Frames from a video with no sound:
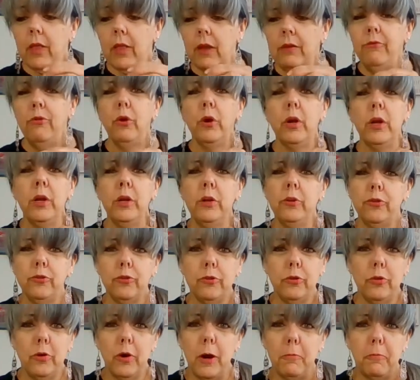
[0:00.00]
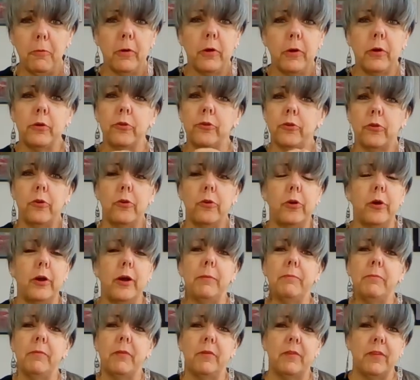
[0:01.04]
If we're going to screw up, we're going to screw it
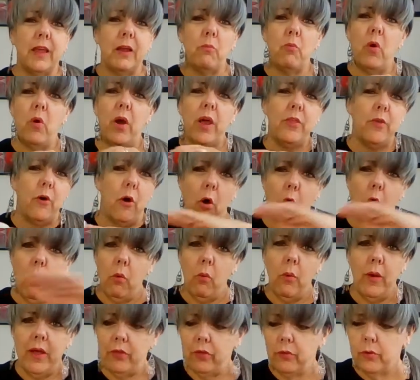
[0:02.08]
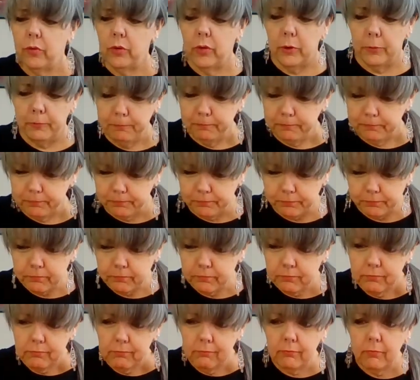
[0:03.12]
up the same way the whole way through.
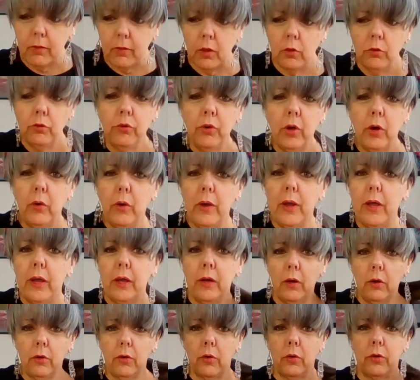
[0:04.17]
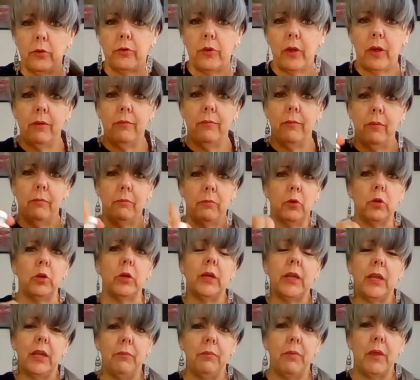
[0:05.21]
So, and of course, I'm
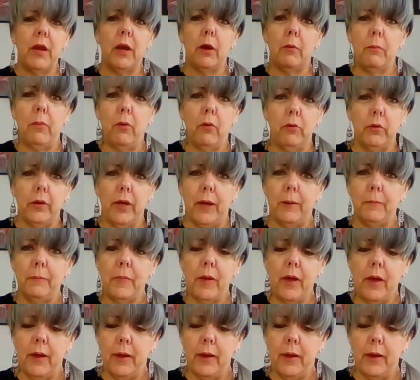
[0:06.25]
learning to keep the hair pulled up.